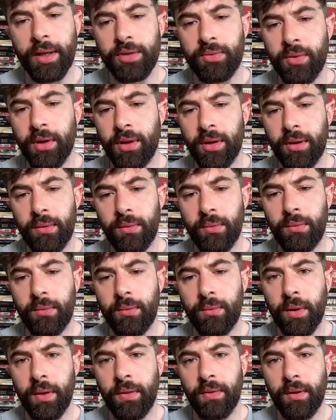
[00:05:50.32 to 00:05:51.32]
age were you
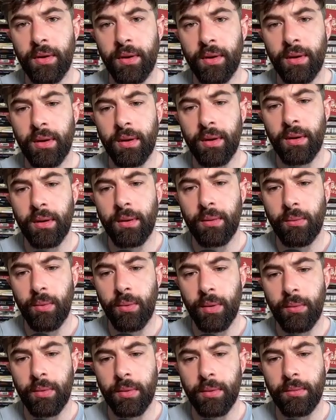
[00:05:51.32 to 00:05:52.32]
when
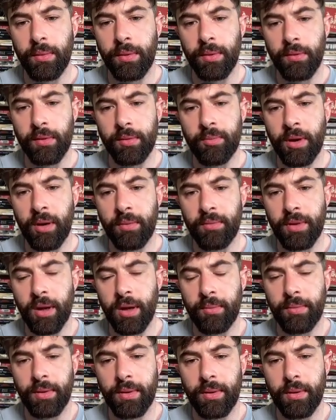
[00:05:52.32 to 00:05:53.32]
when those bombs
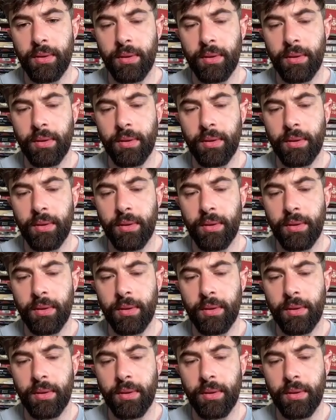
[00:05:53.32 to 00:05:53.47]
happened?